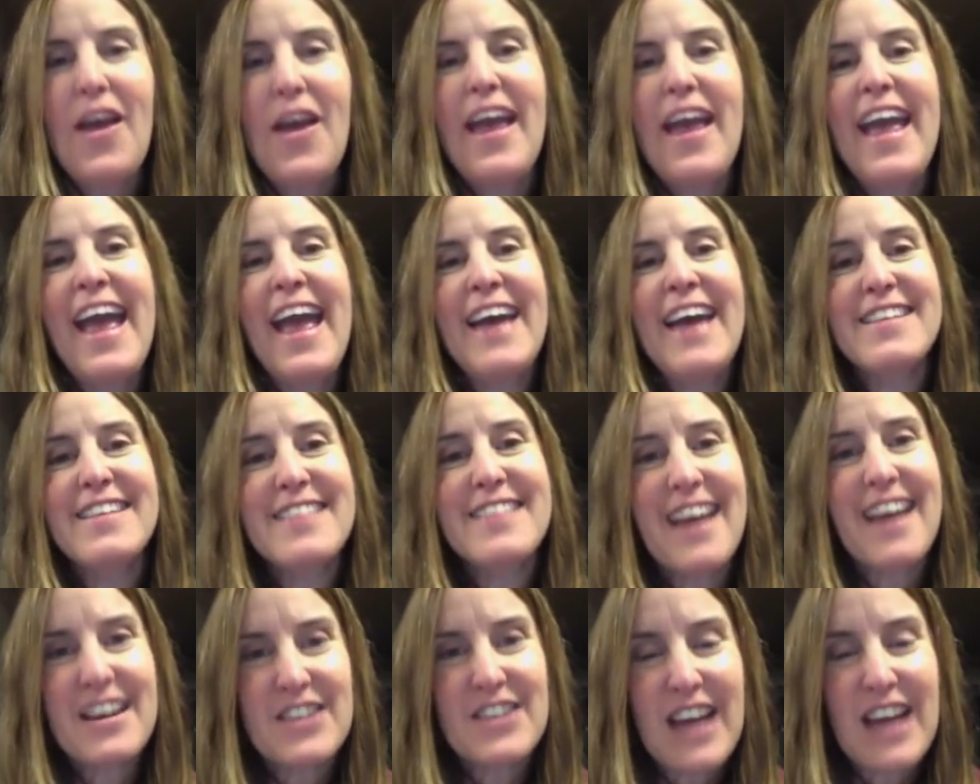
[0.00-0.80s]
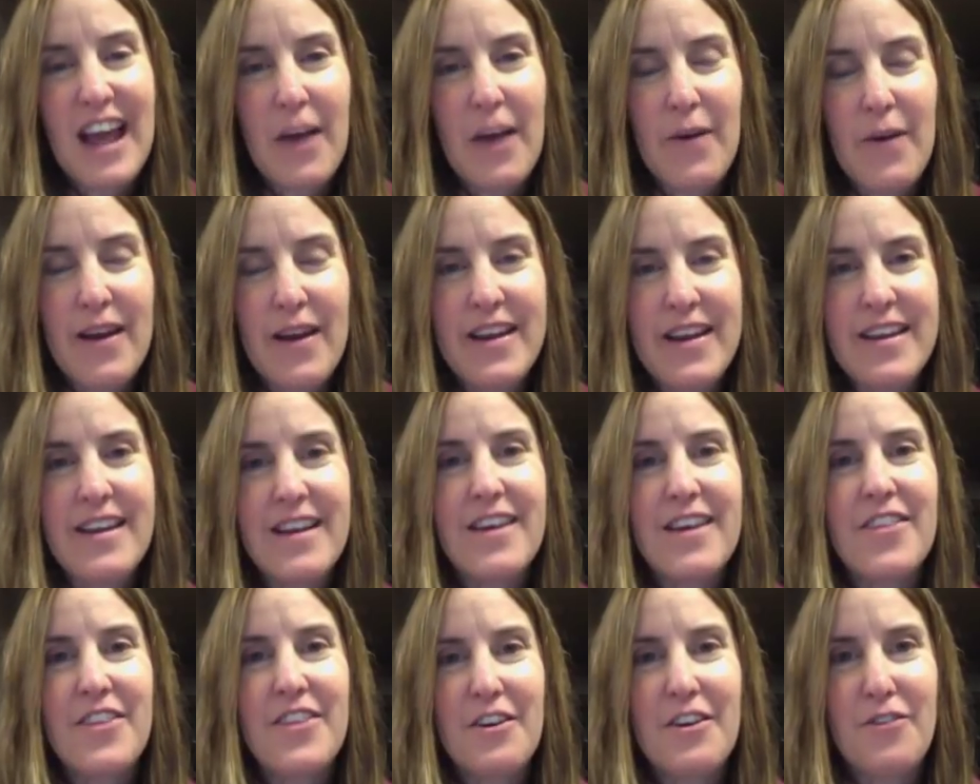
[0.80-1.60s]
Anti-diuretic,
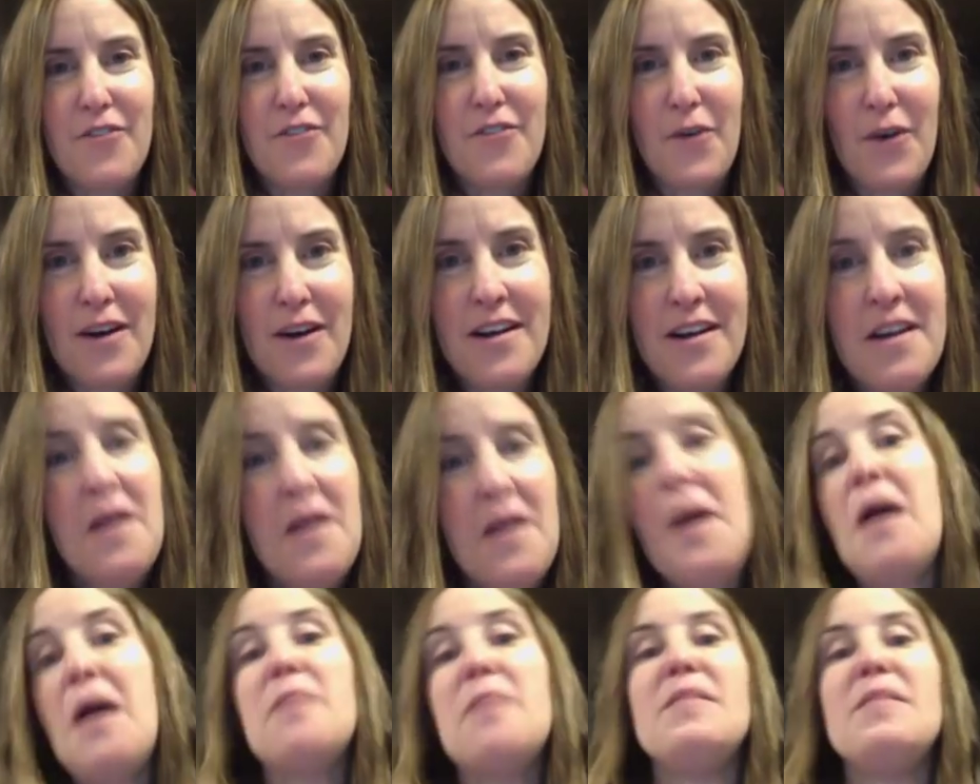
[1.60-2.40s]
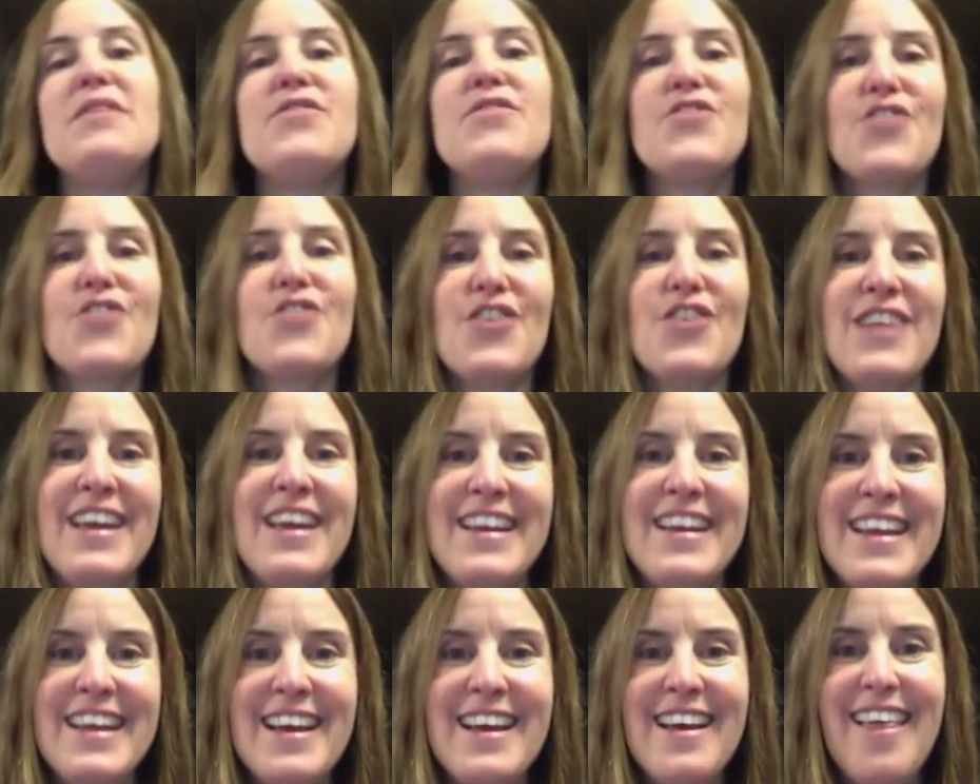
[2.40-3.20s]
therefore, means
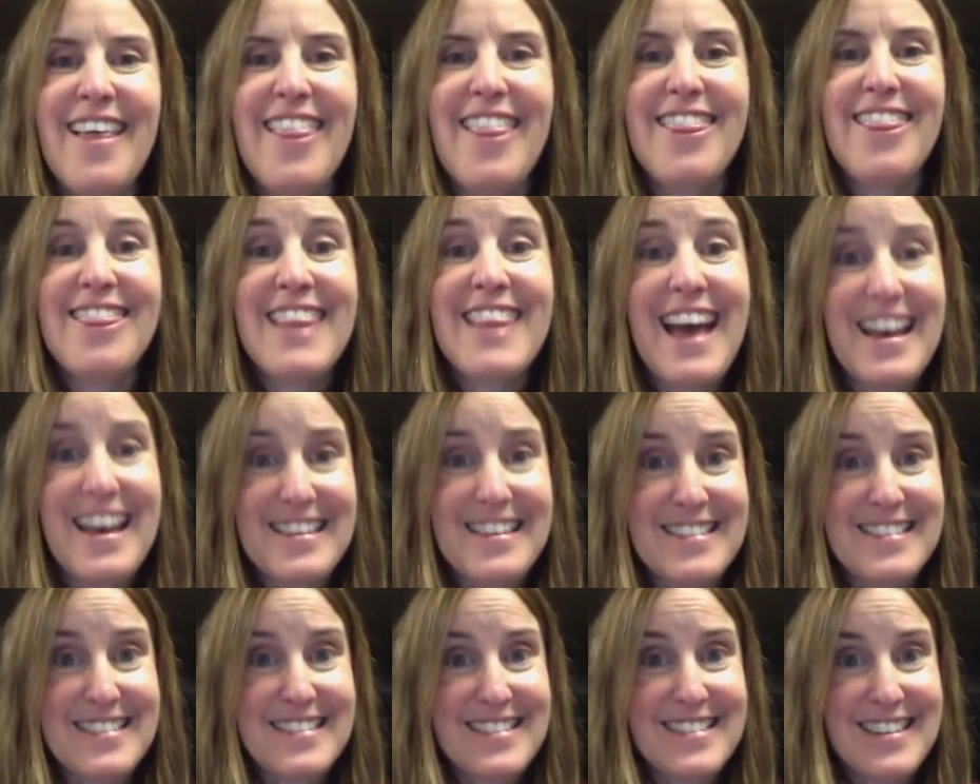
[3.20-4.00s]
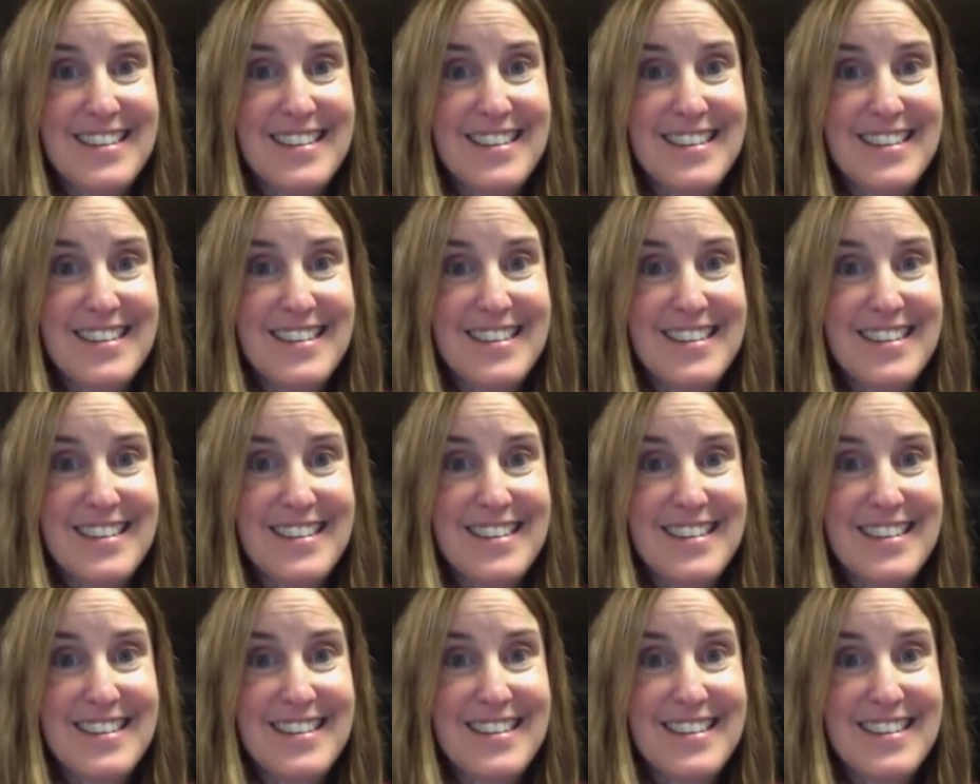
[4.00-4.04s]
urinating less.